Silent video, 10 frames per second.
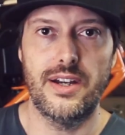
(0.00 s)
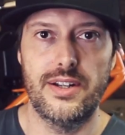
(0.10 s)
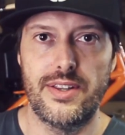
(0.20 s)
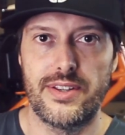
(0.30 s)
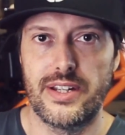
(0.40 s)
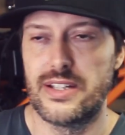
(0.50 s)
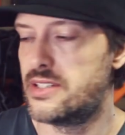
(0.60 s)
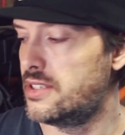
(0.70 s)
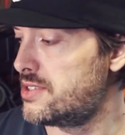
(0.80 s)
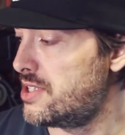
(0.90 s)
Another nice
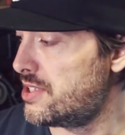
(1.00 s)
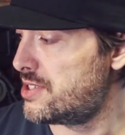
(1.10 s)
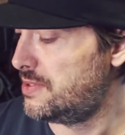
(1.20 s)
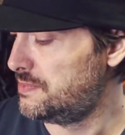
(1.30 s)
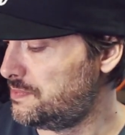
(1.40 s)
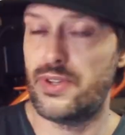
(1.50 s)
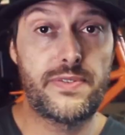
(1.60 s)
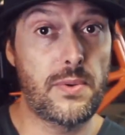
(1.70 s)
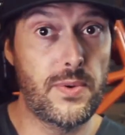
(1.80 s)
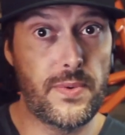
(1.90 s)
little touch. So if
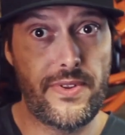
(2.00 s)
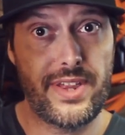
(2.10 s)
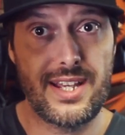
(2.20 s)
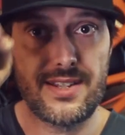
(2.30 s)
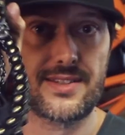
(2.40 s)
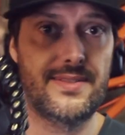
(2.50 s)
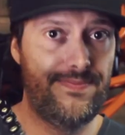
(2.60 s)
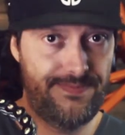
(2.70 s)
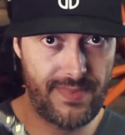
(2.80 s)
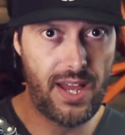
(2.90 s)
you want one of these,
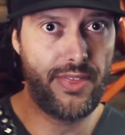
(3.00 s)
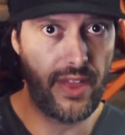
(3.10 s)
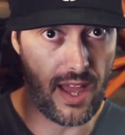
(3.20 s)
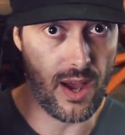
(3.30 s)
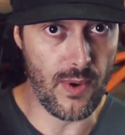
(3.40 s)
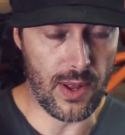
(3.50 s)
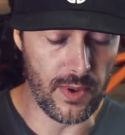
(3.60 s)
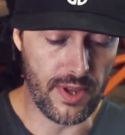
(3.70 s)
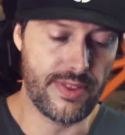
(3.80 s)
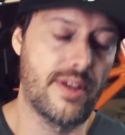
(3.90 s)
and they are well
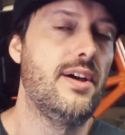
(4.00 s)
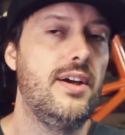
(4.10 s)
worth it,